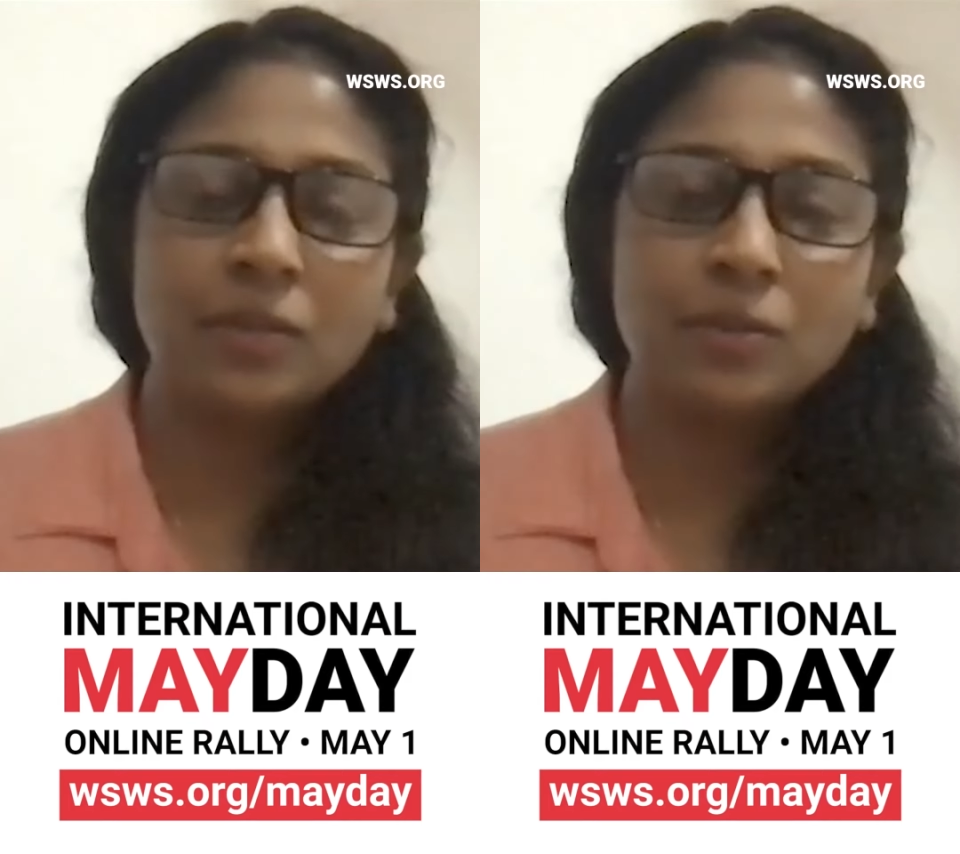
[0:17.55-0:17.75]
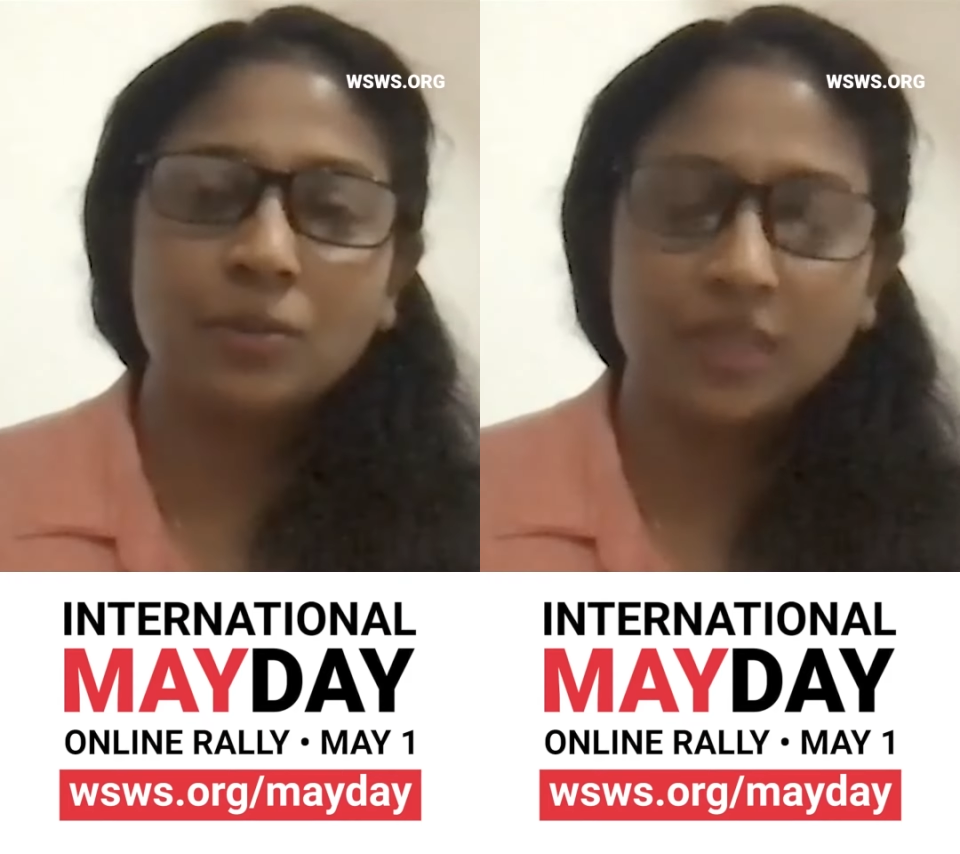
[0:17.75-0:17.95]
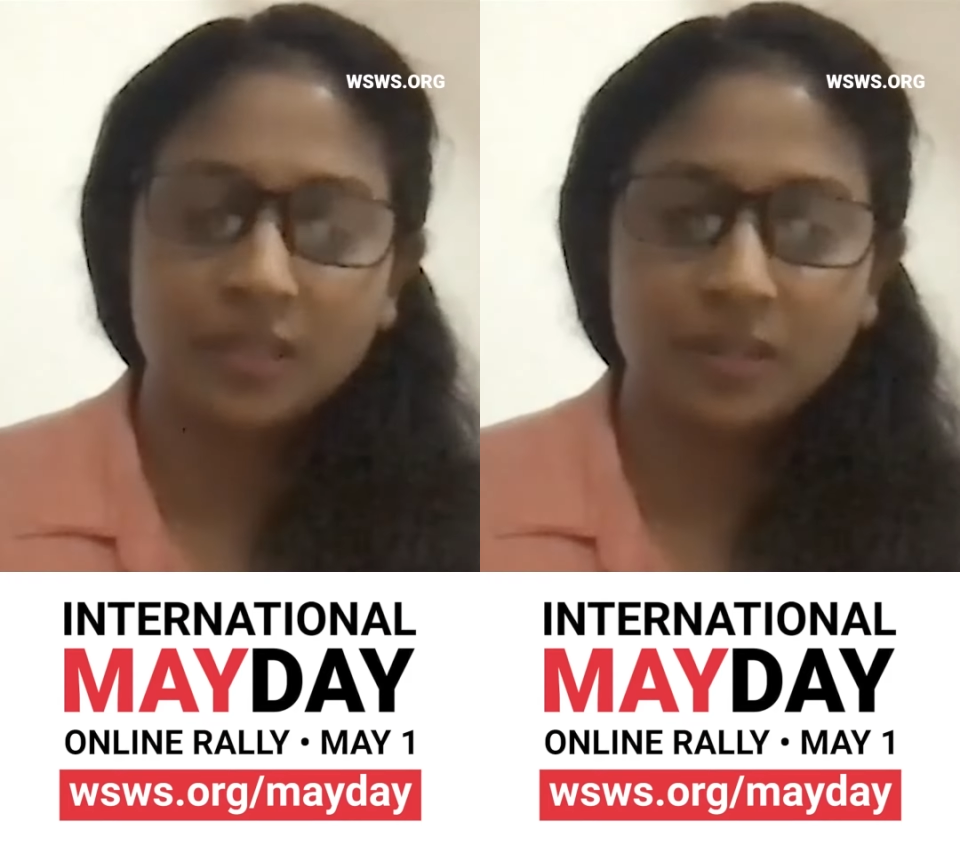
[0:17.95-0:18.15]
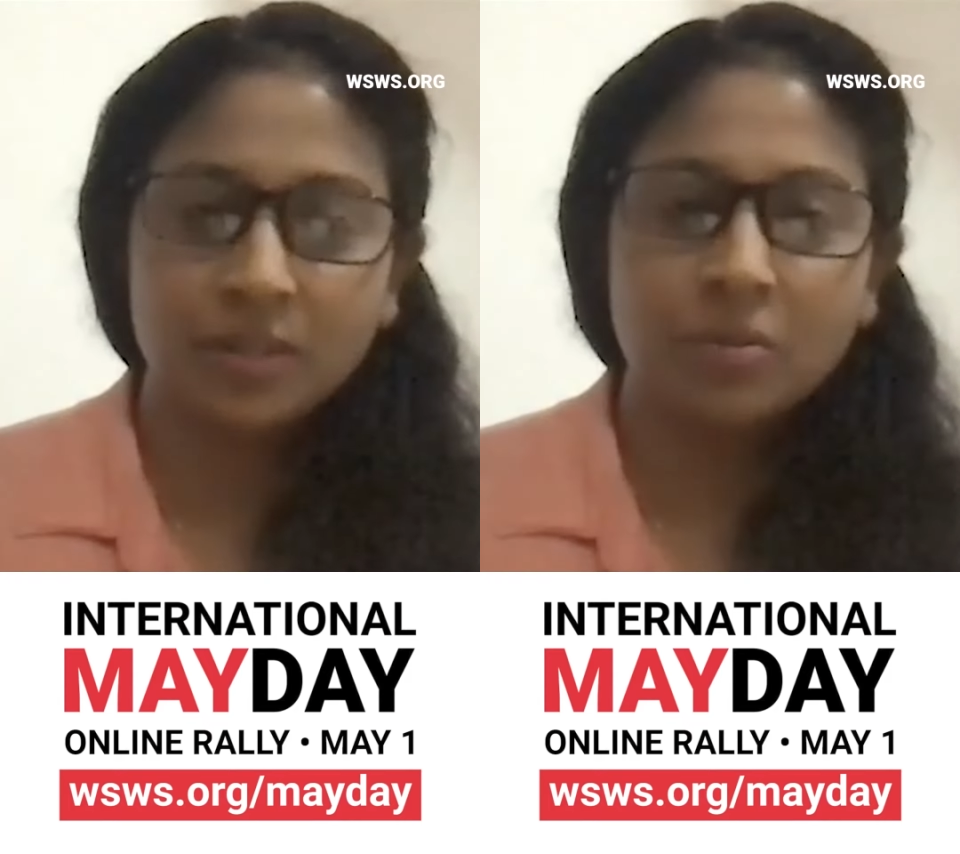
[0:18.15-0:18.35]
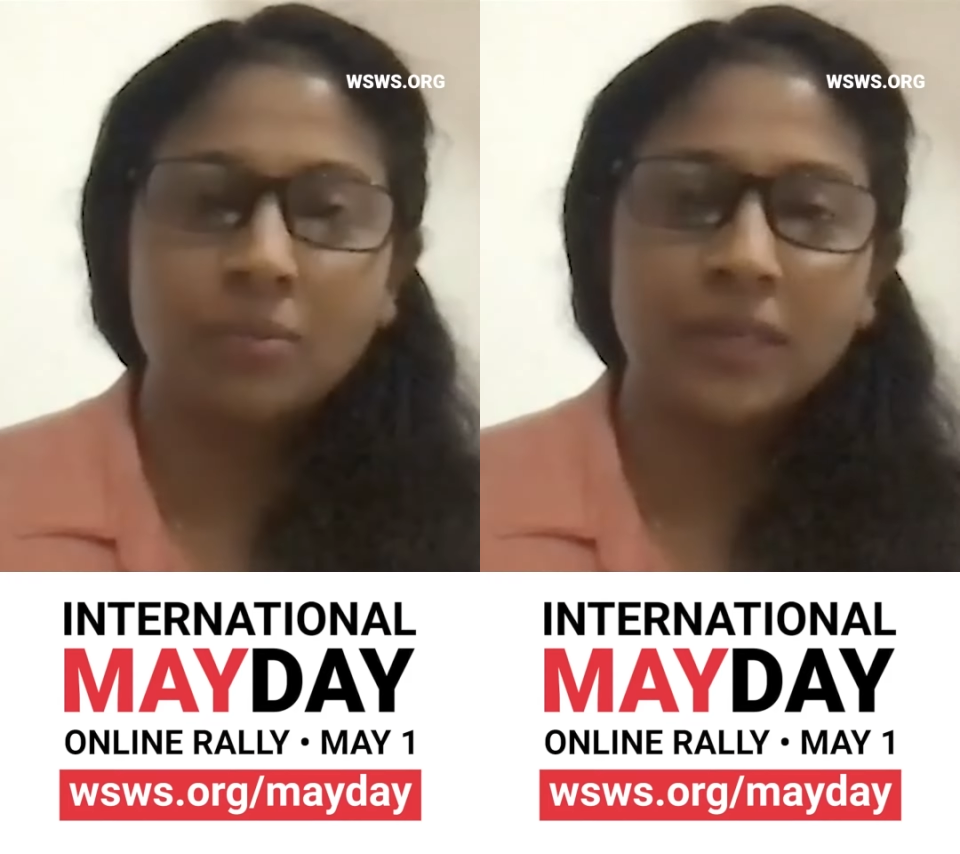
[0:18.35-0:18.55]
crucial
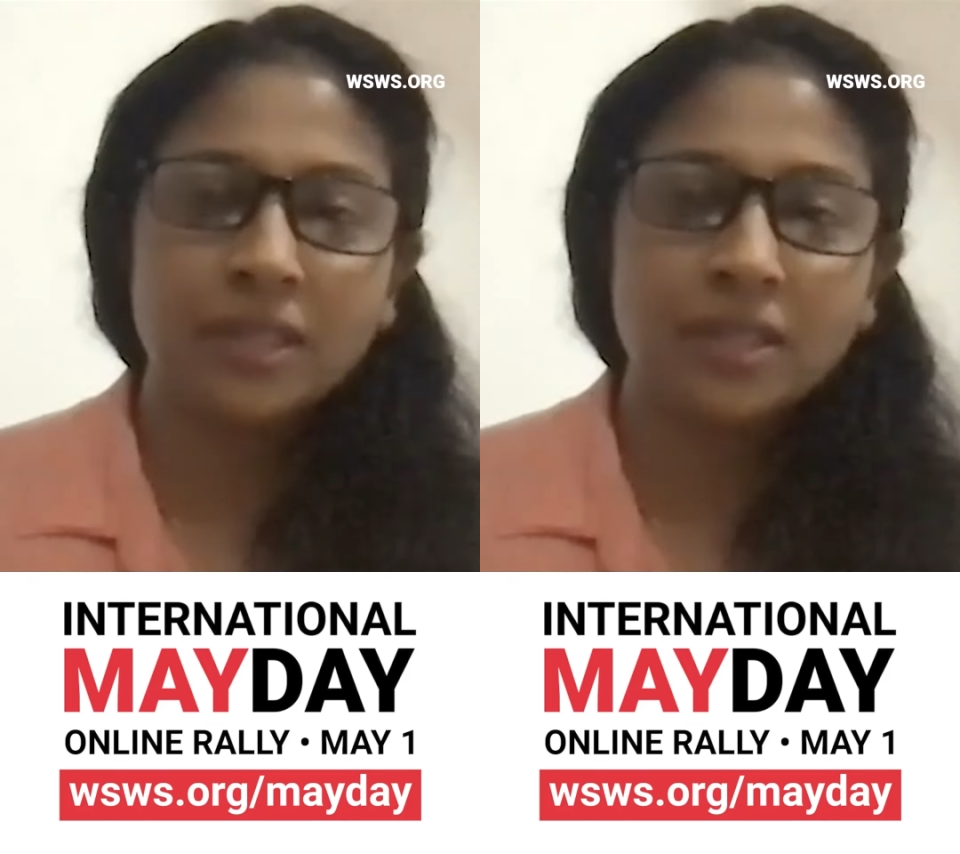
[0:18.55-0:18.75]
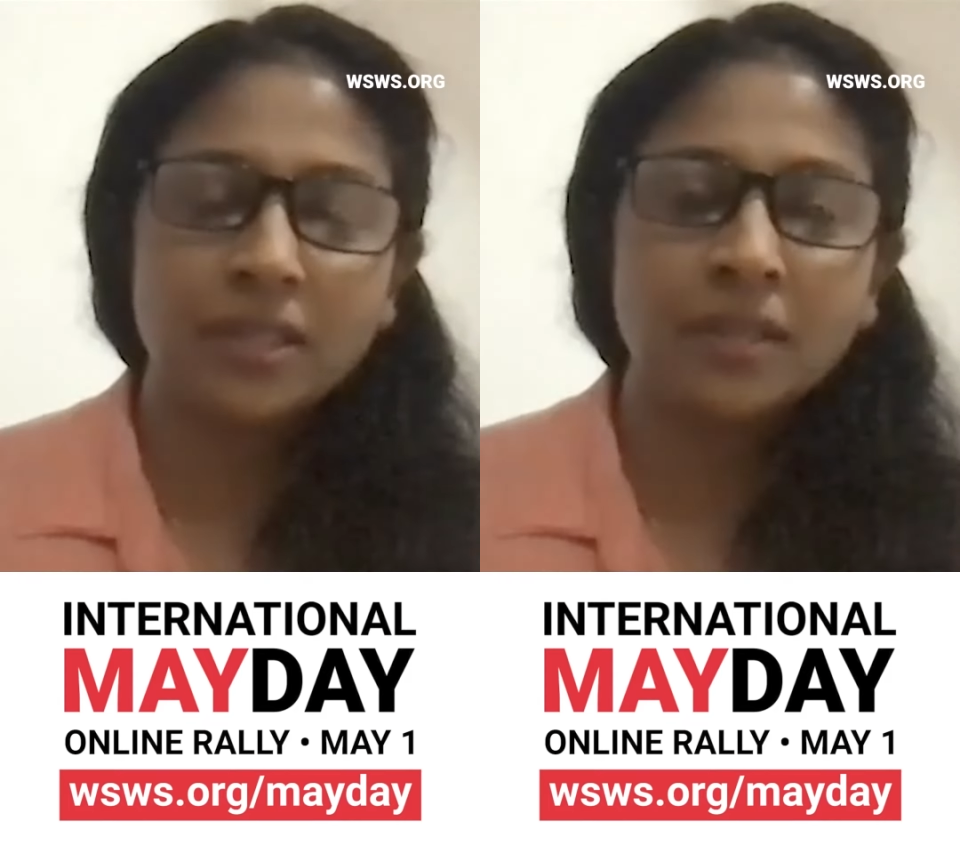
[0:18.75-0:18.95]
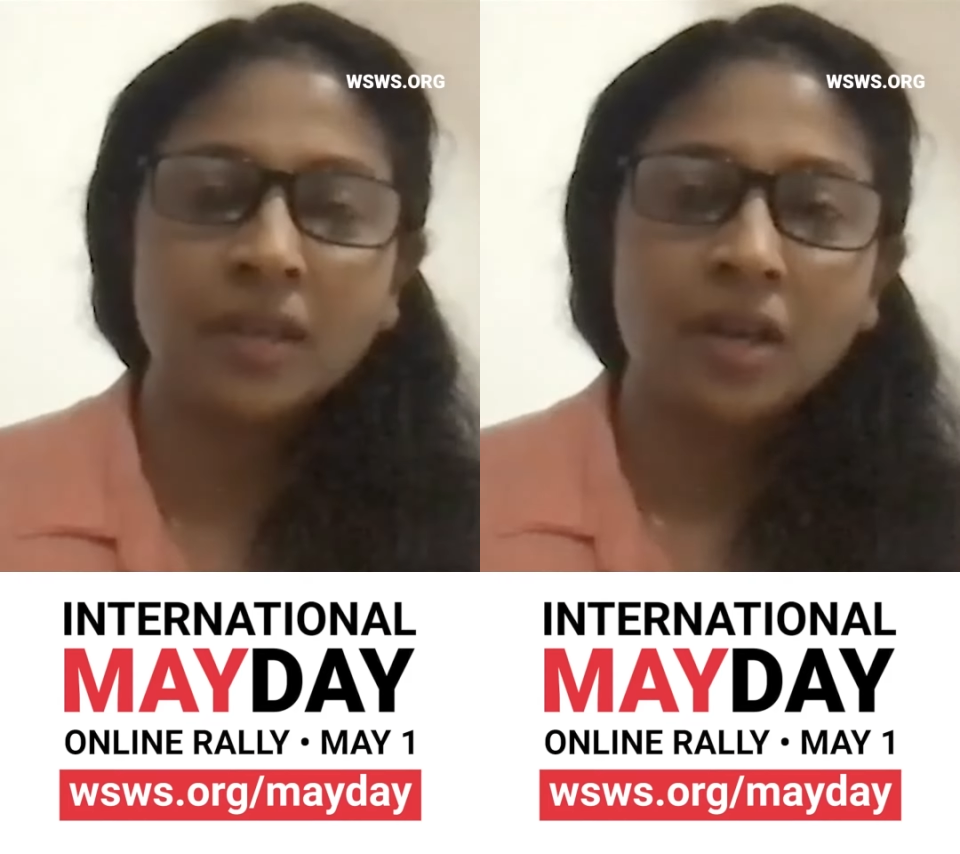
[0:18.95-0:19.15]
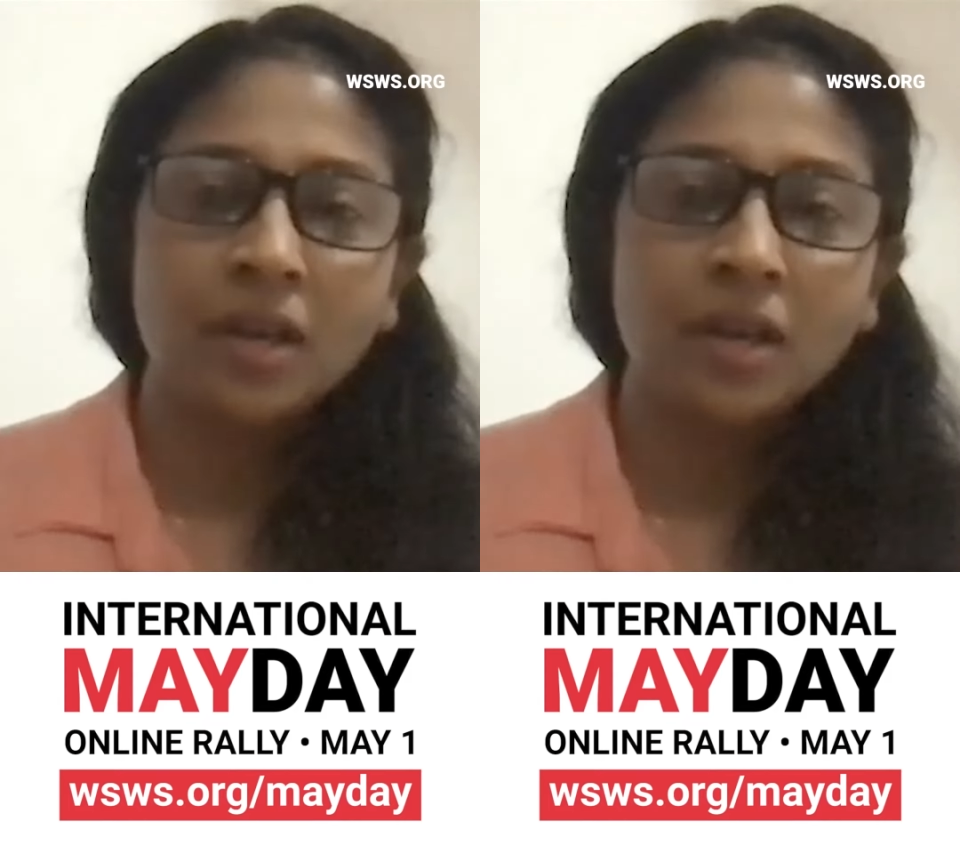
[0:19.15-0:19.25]
situation.